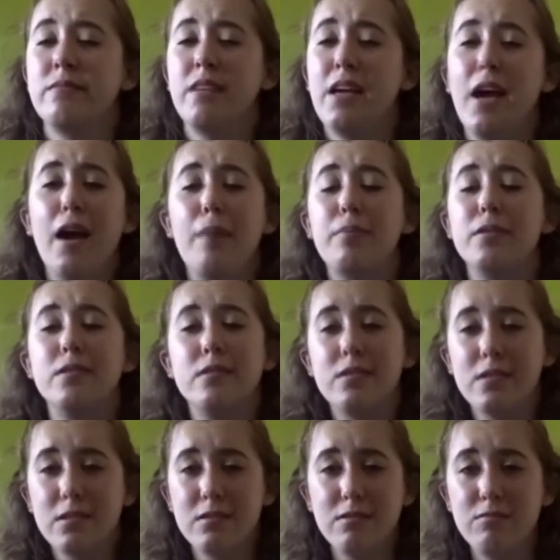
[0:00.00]
It
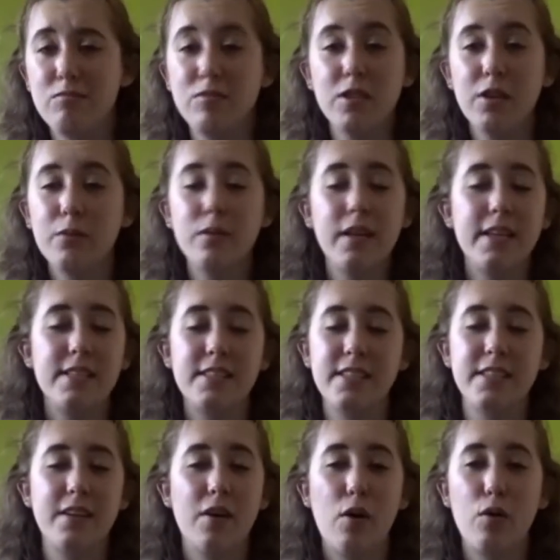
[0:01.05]
happens. Don't let
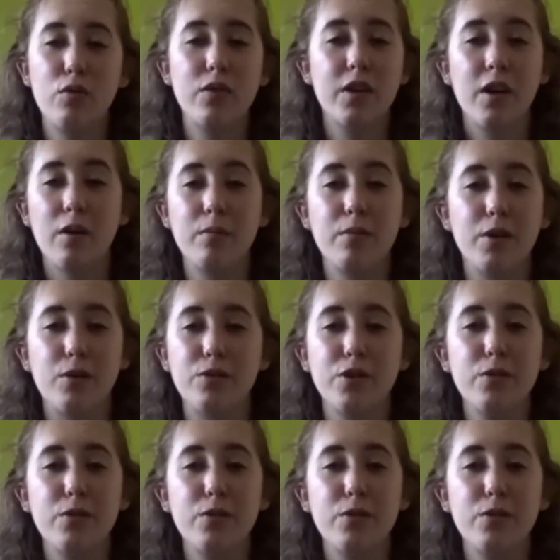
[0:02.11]
it overcome you.